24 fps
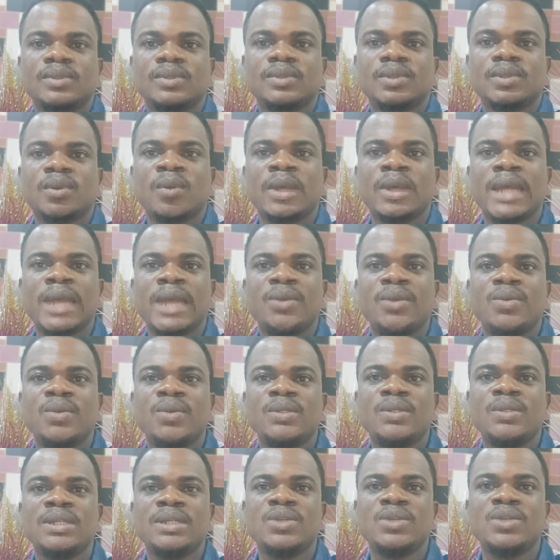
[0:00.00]

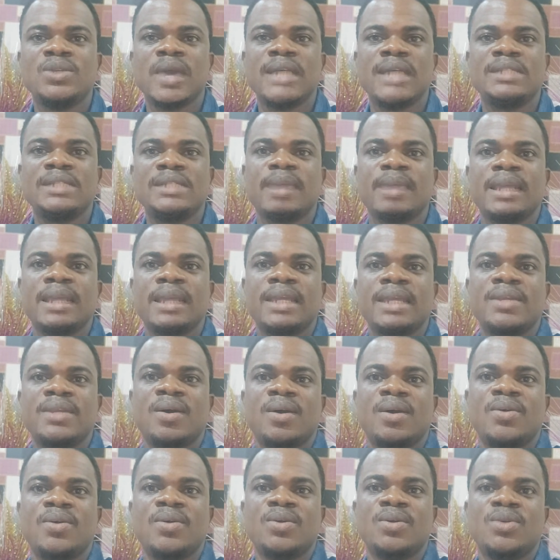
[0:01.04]
US spelling
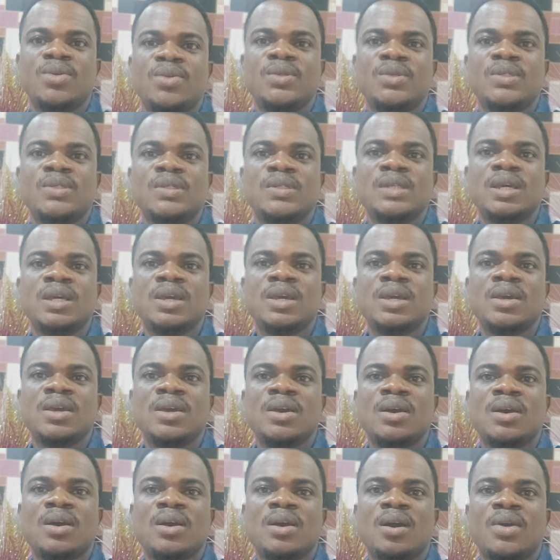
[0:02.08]
or you use
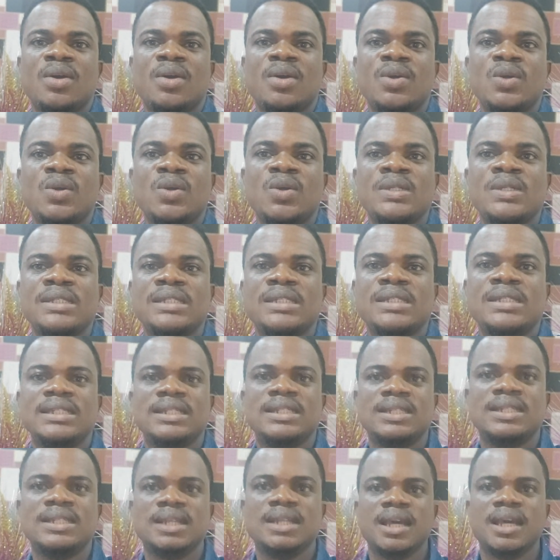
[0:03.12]

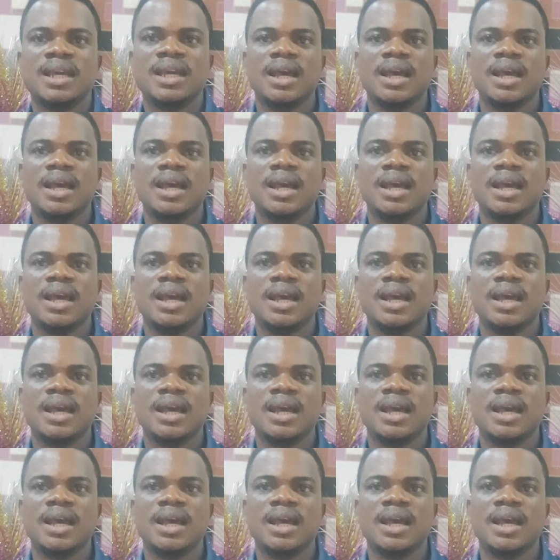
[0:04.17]
the